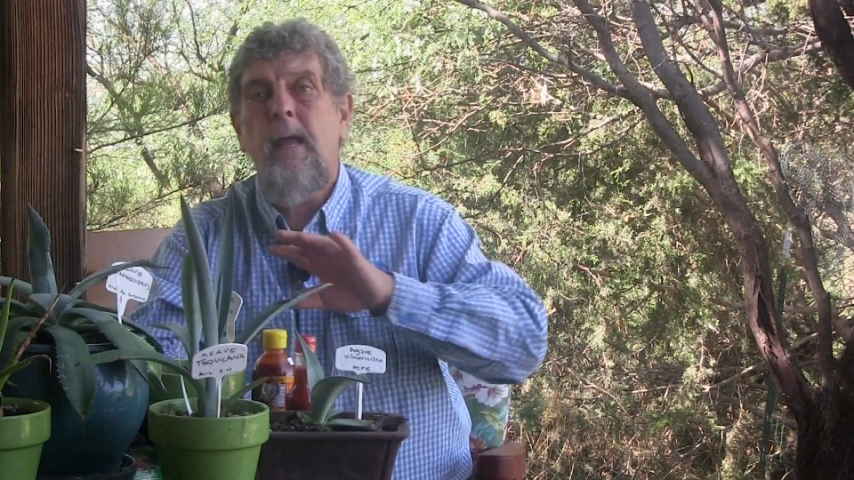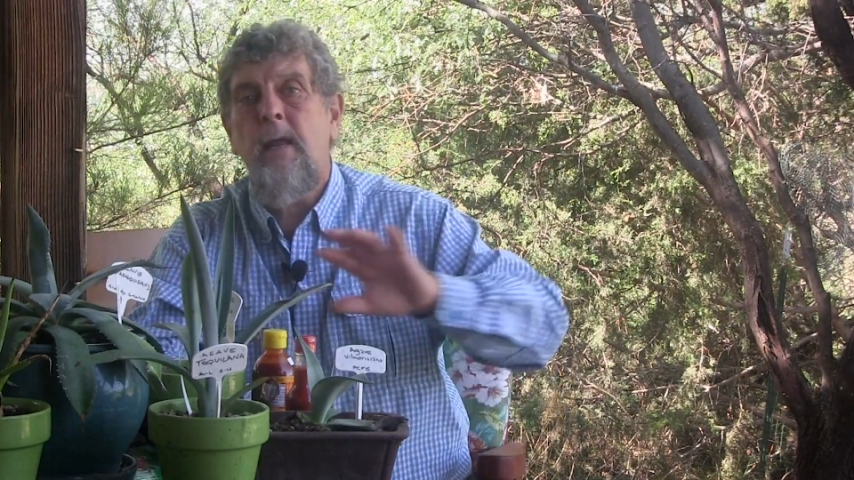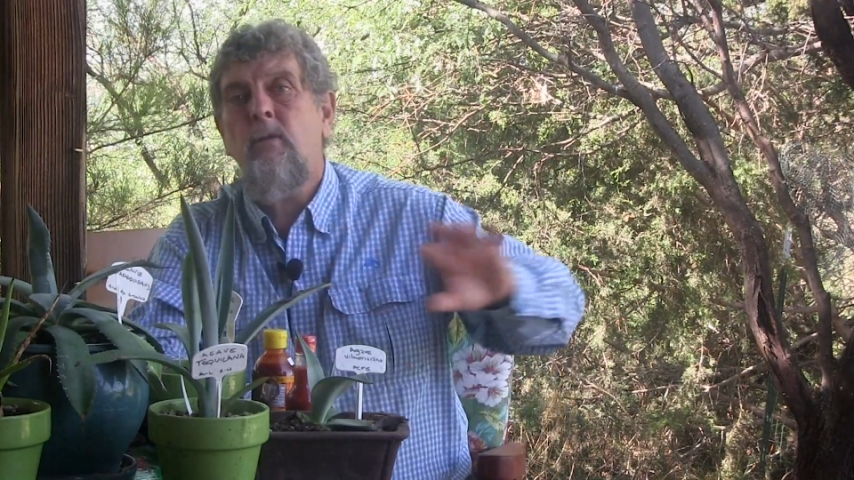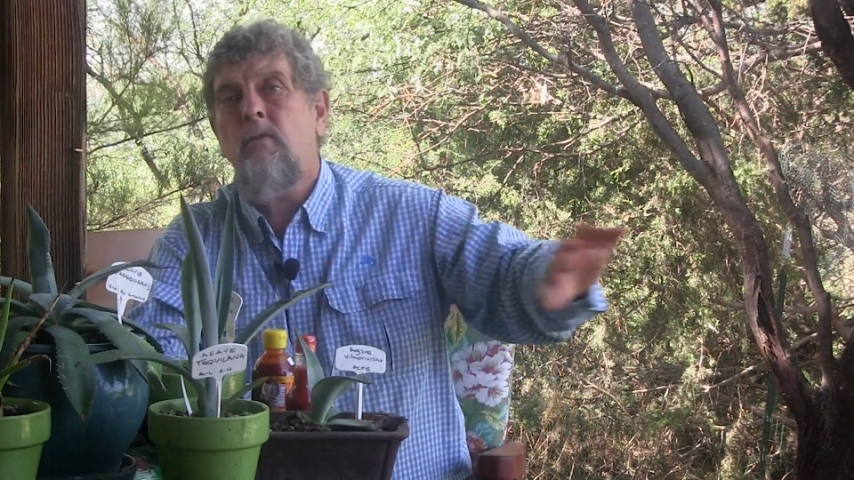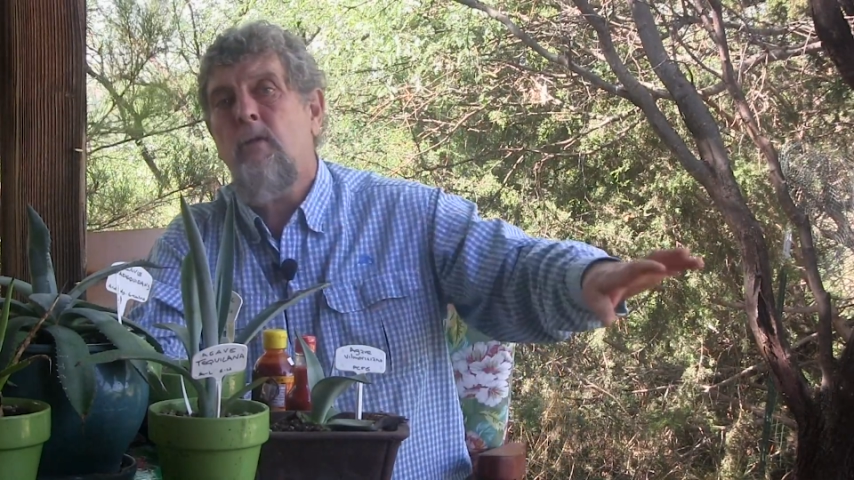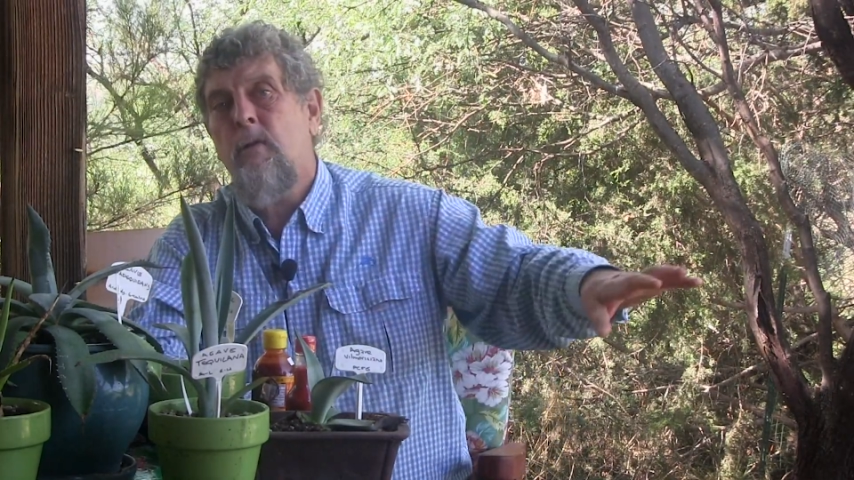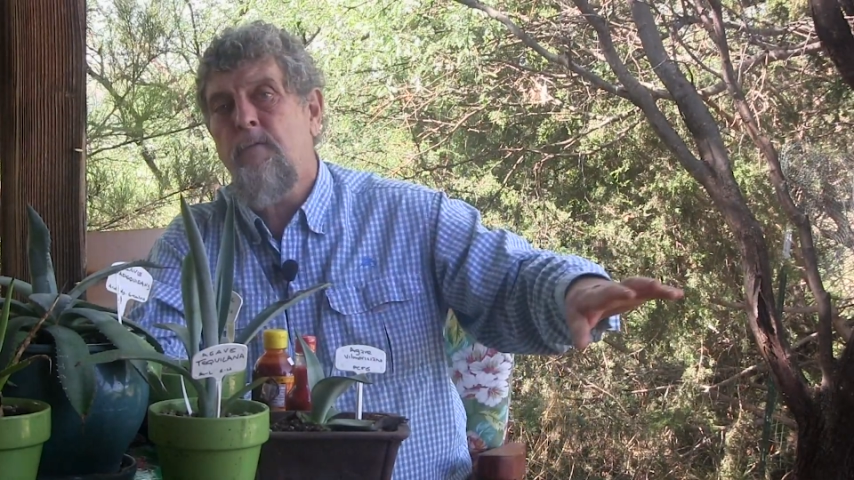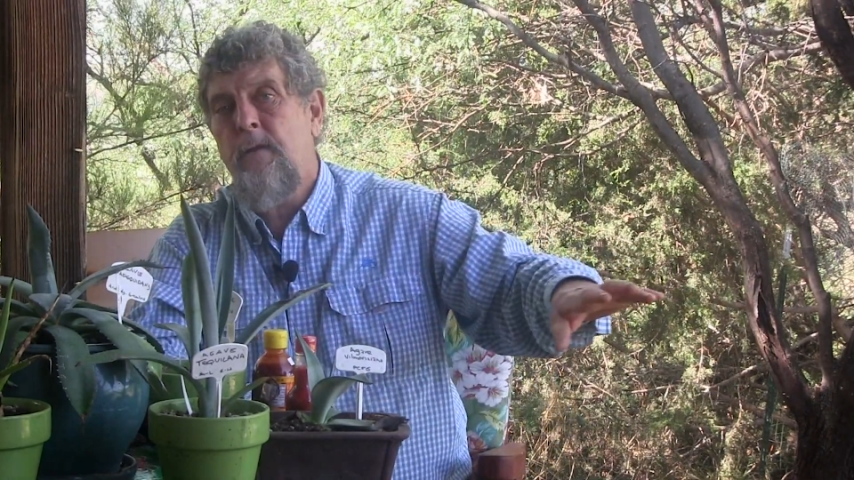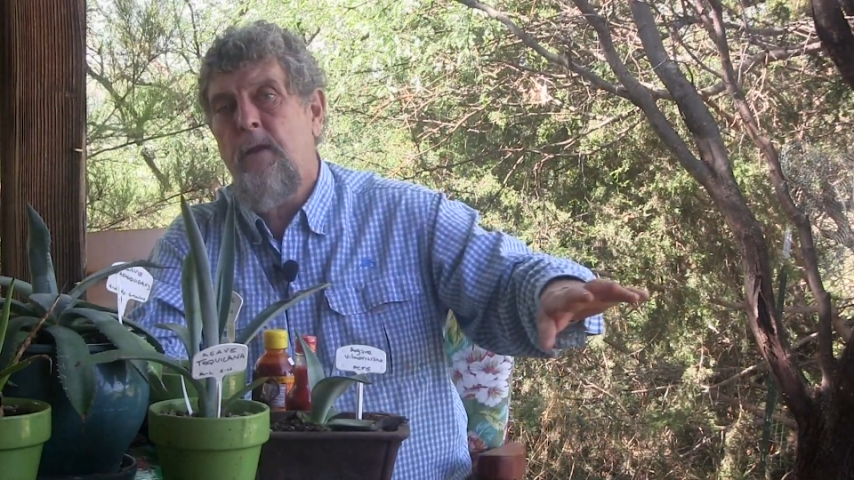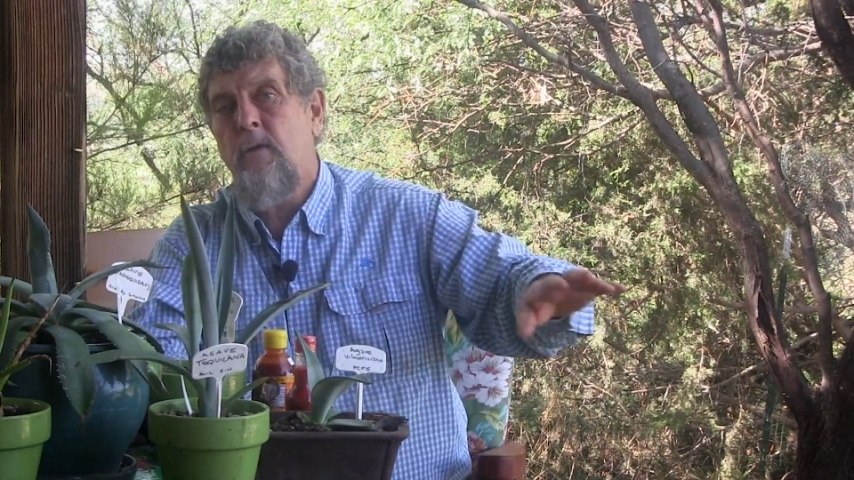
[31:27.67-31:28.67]
into their
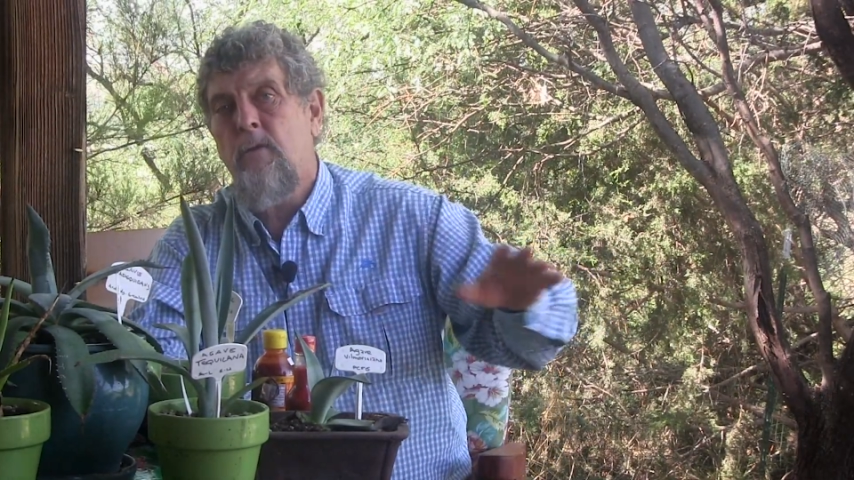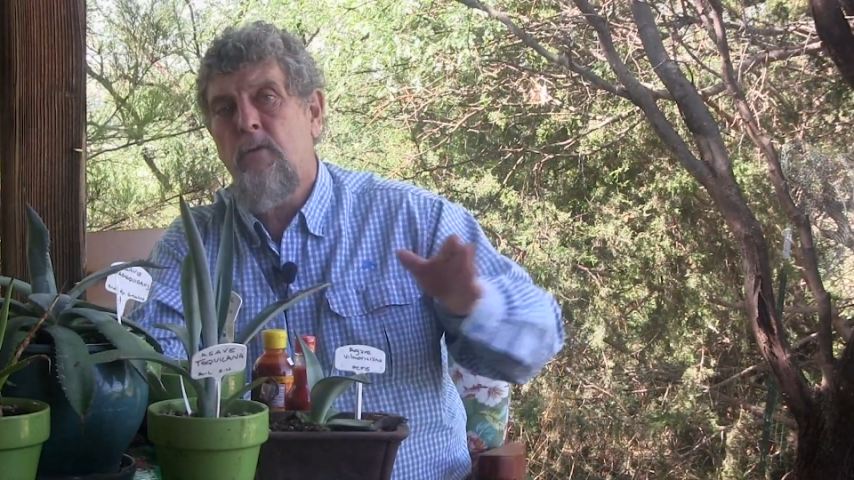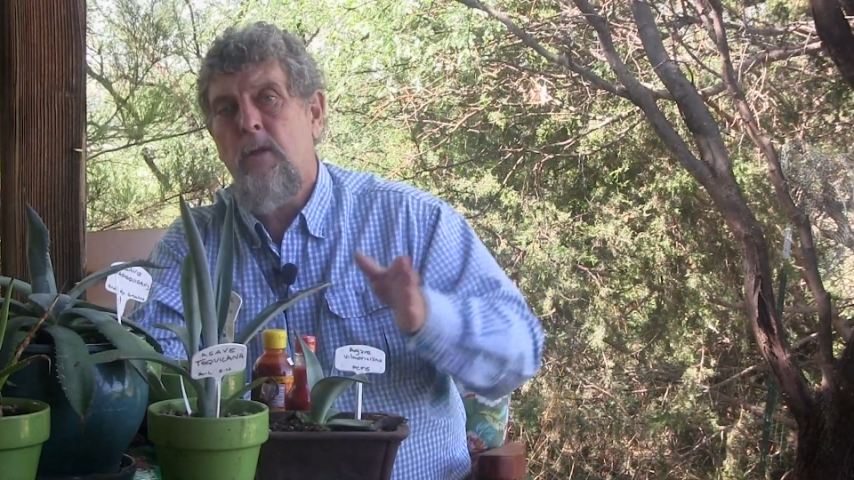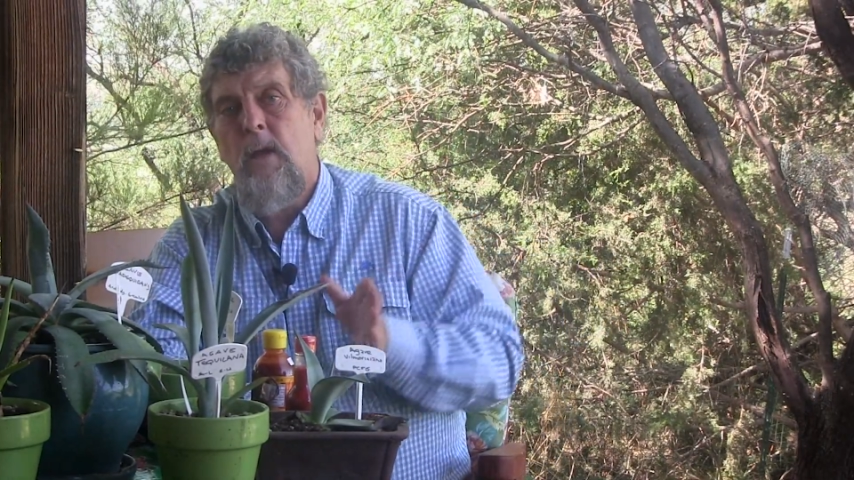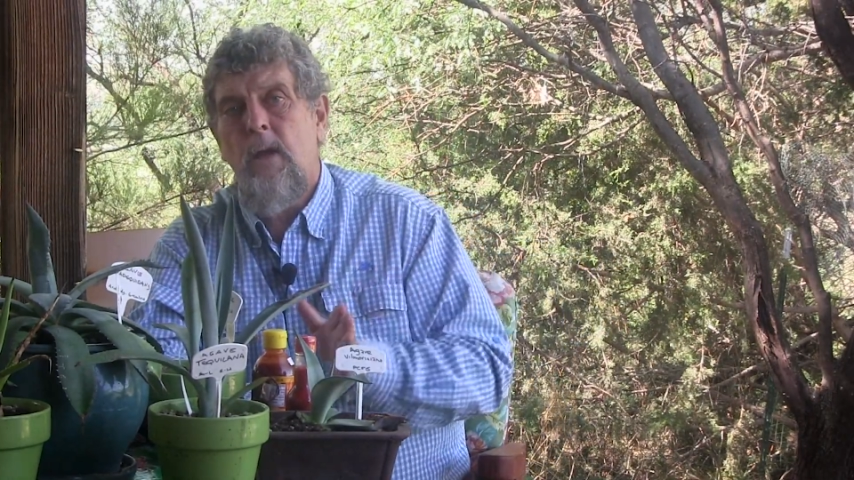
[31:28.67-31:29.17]
fields